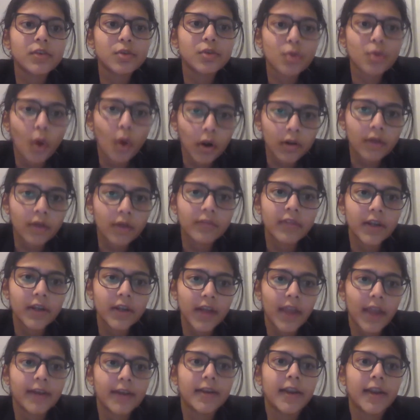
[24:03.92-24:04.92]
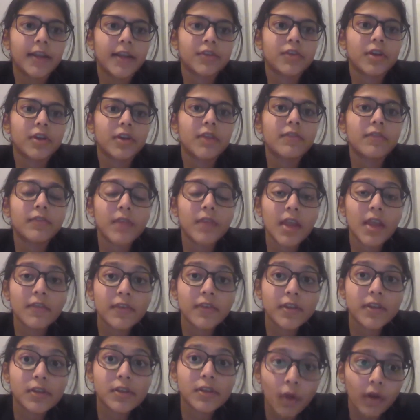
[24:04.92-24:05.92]
sort of the right direction. If
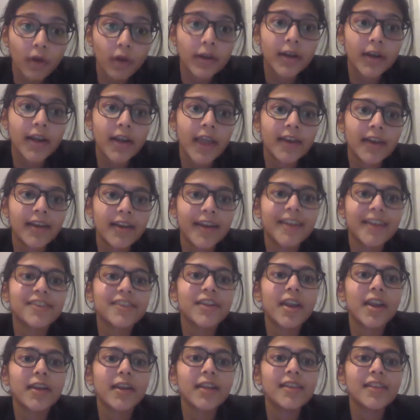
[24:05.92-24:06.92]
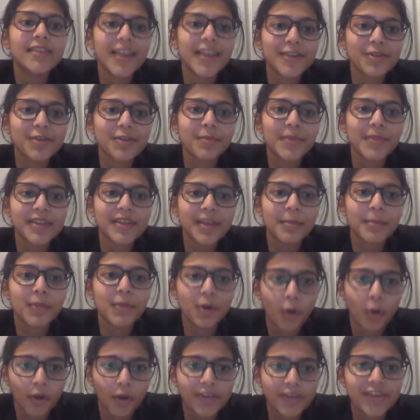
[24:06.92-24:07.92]
it's not the right direction, at least there should be
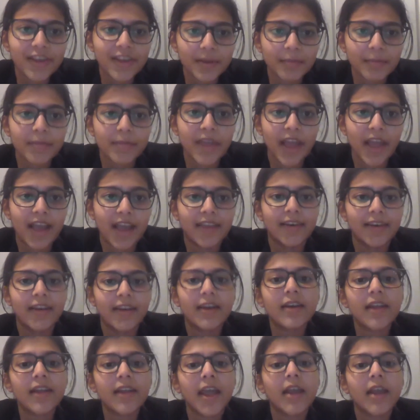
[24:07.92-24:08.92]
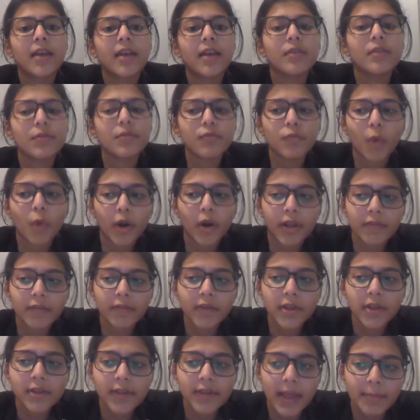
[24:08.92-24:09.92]
some logic behind it. And
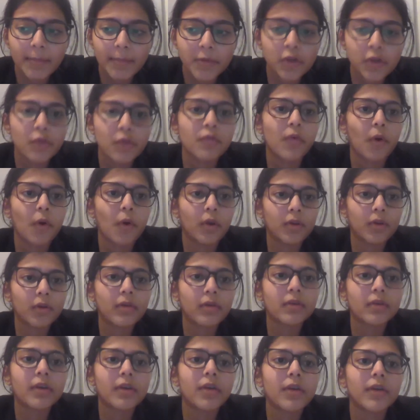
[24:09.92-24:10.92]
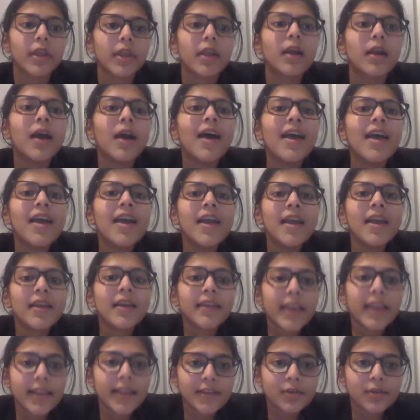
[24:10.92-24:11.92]
whatever steps you follow during
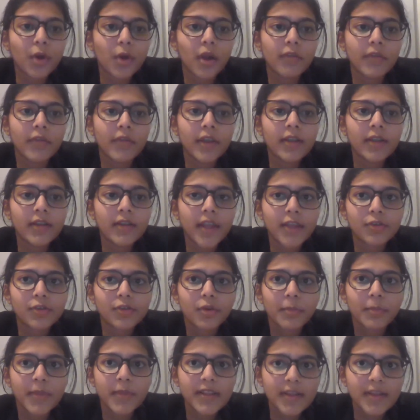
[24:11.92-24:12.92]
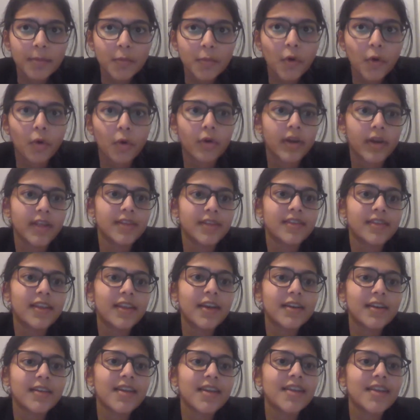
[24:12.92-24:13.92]
case solving, there should be some coherence.
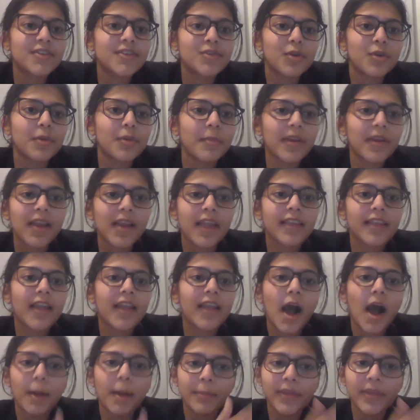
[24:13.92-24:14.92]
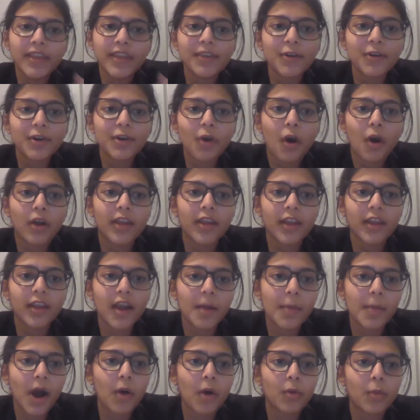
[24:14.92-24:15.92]
It should be like, abhi you're talking
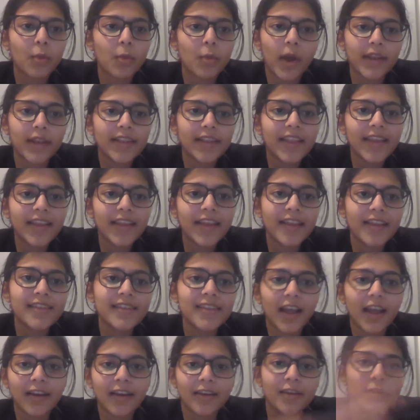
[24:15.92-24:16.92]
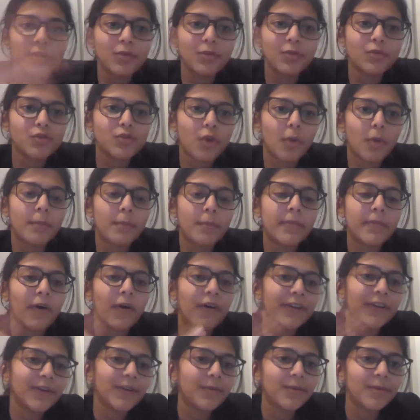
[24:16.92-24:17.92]
about one thing and suddenly you jump
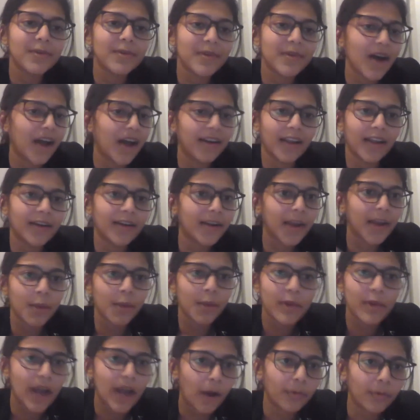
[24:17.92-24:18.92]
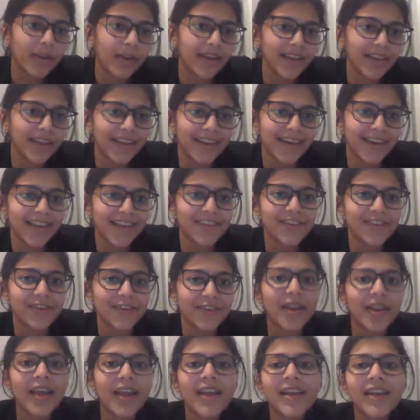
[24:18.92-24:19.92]
on to another thing without any
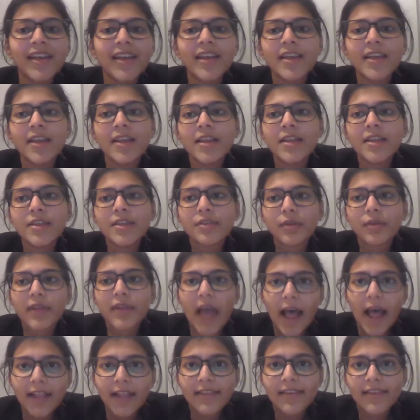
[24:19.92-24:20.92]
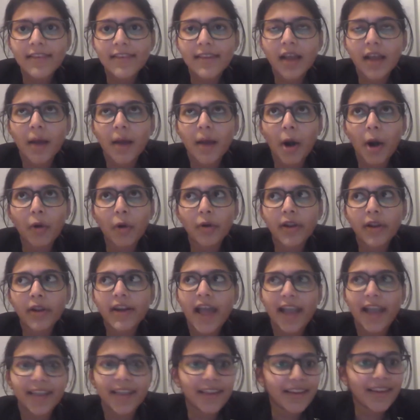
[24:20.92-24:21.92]
connection. So that's about
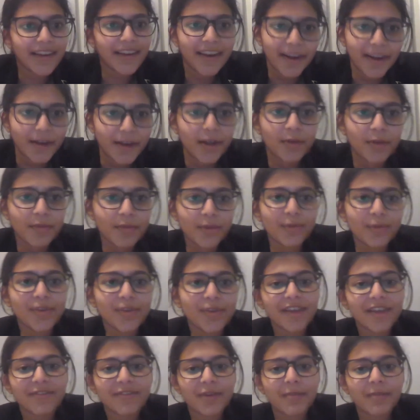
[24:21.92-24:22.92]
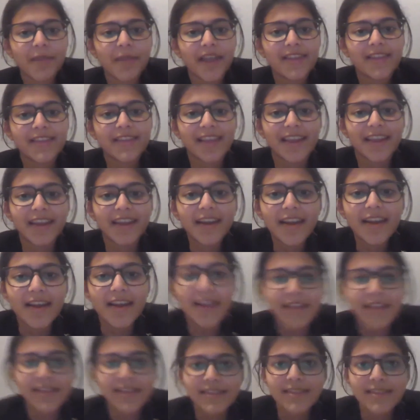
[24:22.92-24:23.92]
cracking interviews from my side.
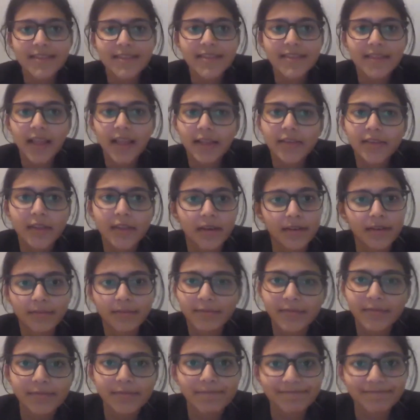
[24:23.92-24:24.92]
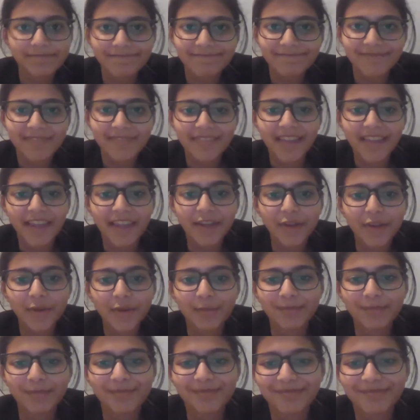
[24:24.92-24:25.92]
And that's it. Thank you.